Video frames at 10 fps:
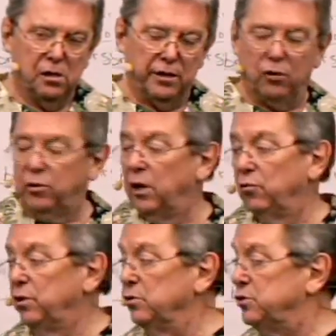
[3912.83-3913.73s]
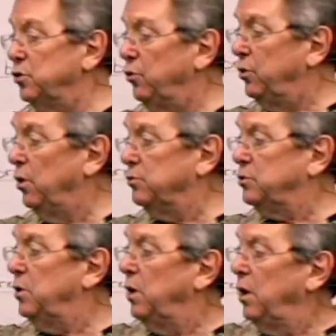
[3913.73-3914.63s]
They don't care whether your suit
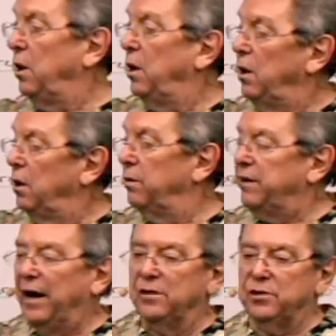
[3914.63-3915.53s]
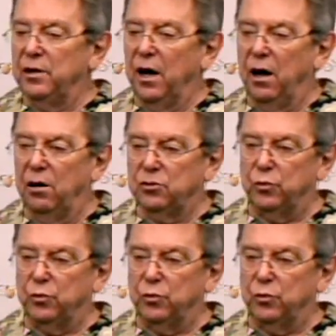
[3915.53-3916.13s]
costs $1,000.